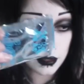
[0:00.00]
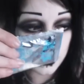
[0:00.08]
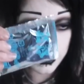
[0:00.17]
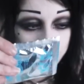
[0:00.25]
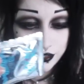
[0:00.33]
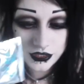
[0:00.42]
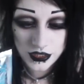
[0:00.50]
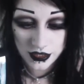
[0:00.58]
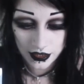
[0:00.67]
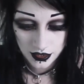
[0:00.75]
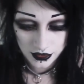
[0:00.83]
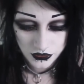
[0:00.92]
and each
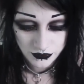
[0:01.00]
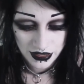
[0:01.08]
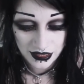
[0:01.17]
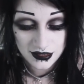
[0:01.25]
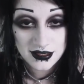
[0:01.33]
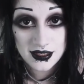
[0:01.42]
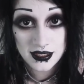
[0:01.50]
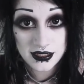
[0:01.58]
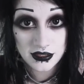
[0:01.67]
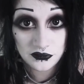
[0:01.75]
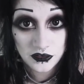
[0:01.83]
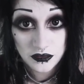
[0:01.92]
thing makes a
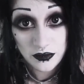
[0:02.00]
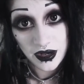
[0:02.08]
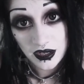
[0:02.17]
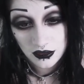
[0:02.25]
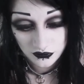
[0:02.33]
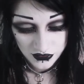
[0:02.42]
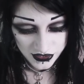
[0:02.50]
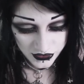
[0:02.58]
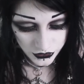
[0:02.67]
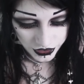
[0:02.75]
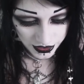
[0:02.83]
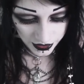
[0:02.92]
different part of the
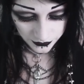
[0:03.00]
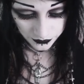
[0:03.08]
sushi.